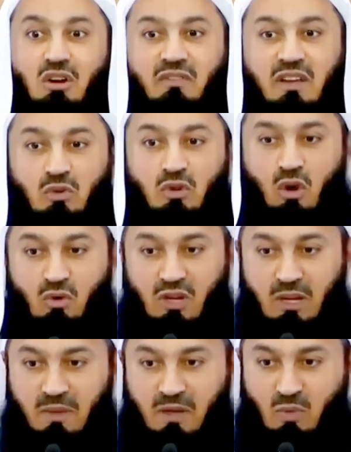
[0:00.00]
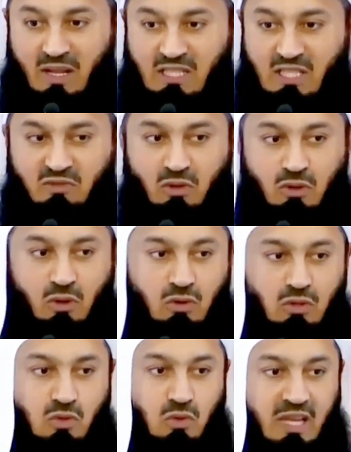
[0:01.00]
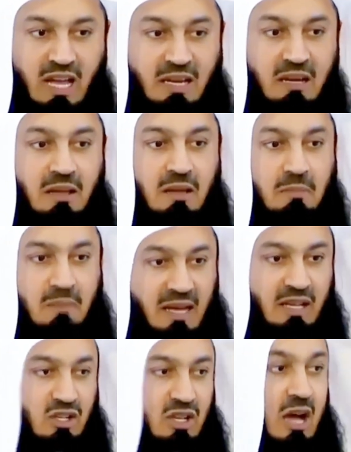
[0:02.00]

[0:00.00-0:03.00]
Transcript: of it would only be once for those who can manage.